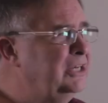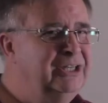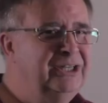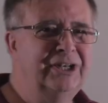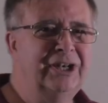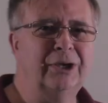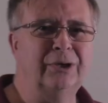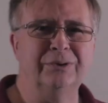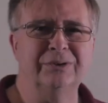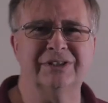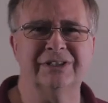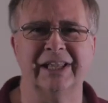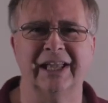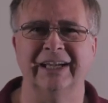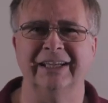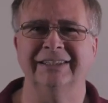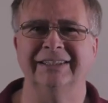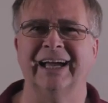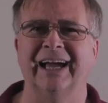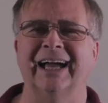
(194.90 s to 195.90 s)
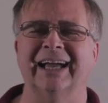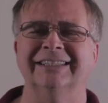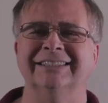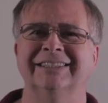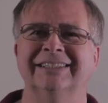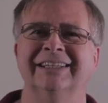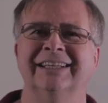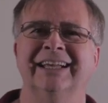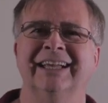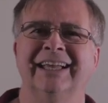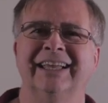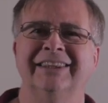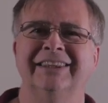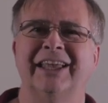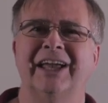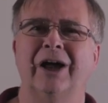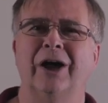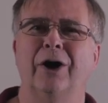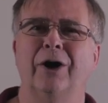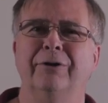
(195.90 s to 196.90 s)
notes like that,
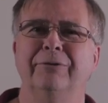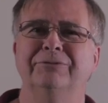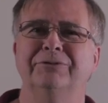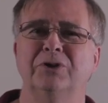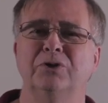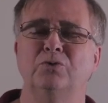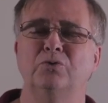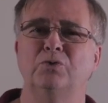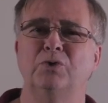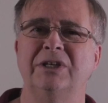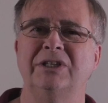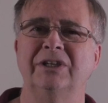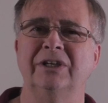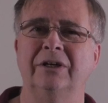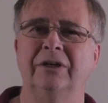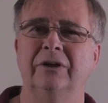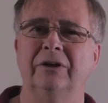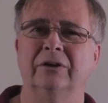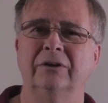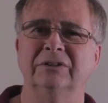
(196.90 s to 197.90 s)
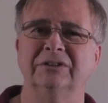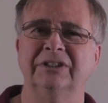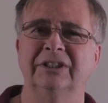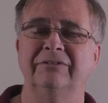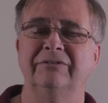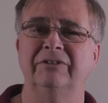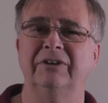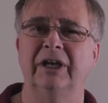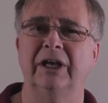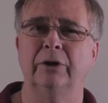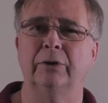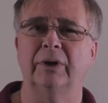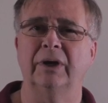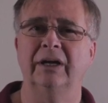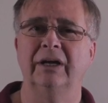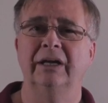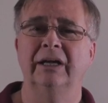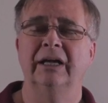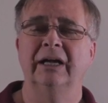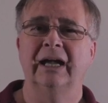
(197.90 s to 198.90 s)
they're often written an octave
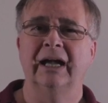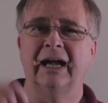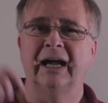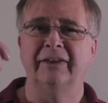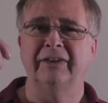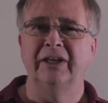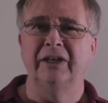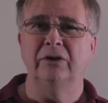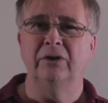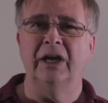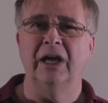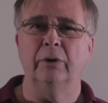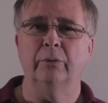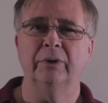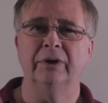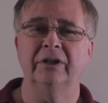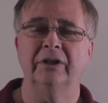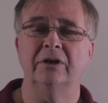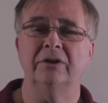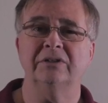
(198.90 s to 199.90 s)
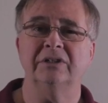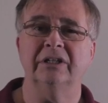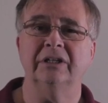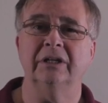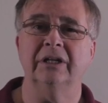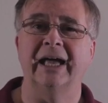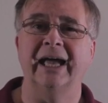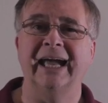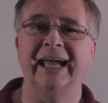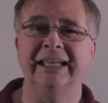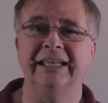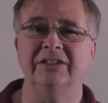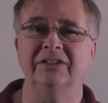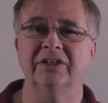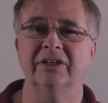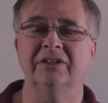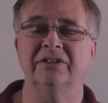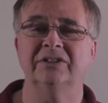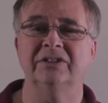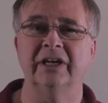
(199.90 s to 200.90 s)
lower, and then you get one of those little
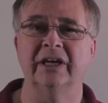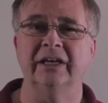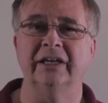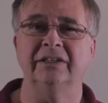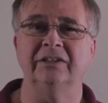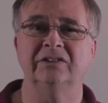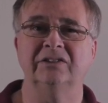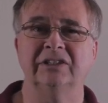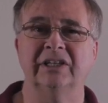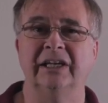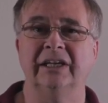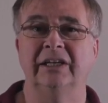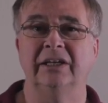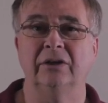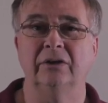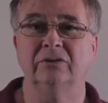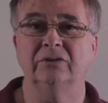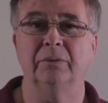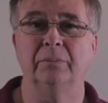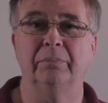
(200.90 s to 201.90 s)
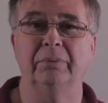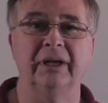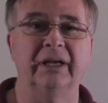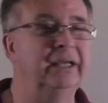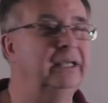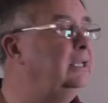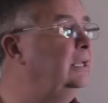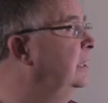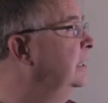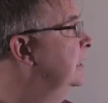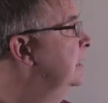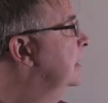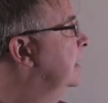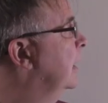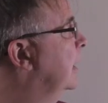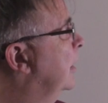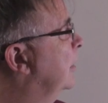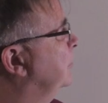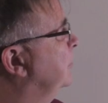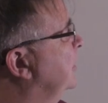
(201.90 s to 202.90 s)
eight signs telling you to play
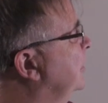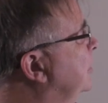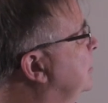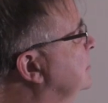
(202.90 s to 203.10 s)
up the